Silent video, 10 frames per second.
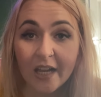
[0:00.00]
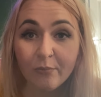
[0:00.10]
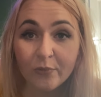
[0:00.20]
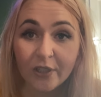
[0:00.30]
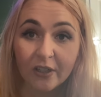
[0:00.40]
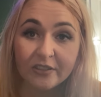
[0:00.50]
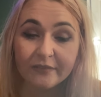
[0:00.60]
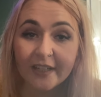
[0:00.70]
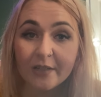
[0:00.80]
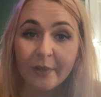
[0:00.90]
We'd also
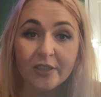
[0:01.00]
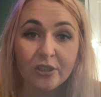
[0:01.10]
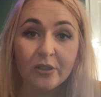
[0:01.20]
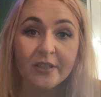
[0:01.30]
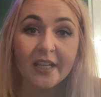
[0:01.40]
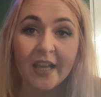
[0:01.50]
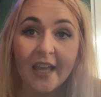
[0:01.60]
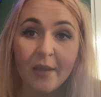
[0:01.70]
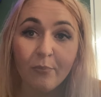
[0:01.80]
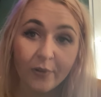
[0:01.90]
recommend using
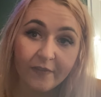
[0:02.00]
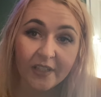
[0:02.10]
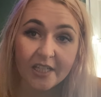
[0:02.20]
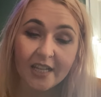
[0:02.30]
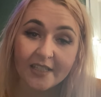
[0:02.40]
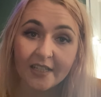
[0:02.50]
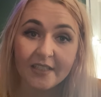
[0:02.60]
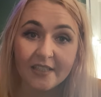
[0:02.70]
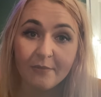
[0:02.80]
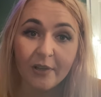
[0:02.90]
a privileged
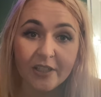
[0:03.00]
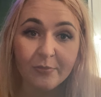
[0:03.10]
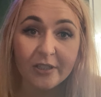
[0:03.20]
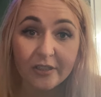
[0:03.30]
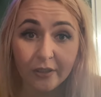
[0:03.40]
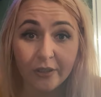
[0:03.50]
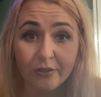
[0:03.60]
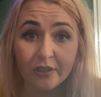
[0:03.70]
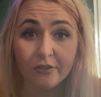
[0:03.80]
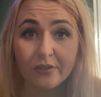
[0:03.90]
identity management
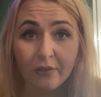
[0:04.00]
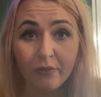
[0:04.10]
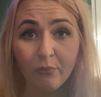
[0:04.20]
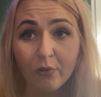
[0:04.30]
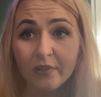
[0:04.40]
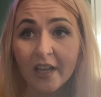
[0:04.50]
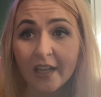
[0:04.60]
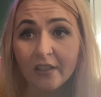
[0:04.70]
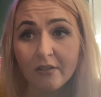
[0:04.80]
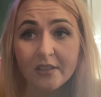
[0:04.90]
solution. So the one that
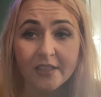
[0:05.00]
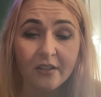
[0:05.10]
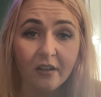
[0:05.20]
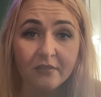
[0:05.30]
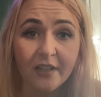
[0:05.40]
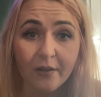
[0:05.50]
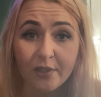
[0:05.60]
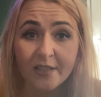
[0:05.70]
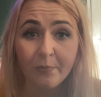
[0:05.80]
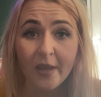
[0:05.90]
I usually talk around
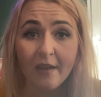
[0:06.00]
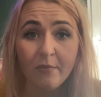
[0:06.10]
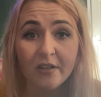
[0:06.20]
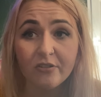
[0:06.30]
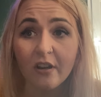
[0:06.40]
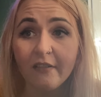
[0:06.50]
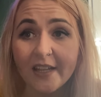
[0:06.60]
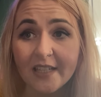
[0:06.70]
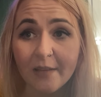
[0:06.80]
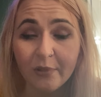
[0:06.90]
is PIM in Azure
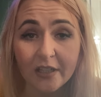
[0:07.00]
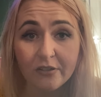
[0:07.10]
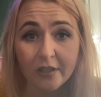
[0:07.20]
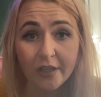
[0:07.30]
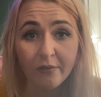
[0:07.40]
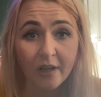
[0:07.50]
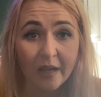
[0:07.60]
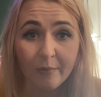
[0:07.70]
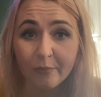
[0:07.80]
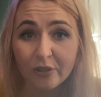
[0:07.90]
AD Plan 2.
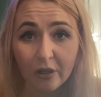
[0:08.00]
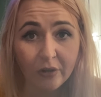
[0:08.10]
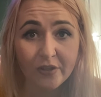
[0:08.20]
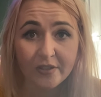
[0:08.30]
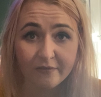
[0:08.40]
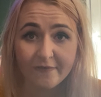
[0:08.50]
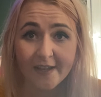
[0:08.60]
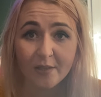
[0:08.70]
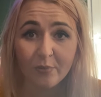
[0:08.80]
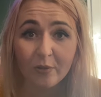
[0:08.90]
I'm sure others are
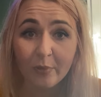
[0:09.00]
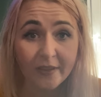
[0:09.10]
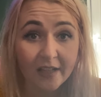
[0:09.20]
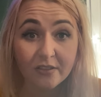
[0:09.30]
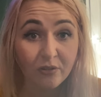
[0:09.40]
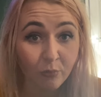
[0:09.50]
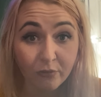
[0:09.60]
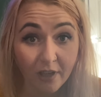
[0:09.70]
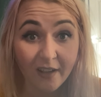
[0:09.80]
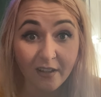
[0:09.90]
available, but that's the
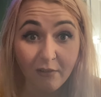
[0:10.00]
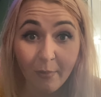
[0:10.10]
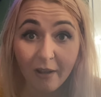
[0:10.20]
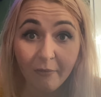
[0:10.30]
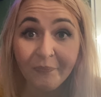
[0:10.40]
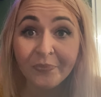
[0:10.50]
one that I know about.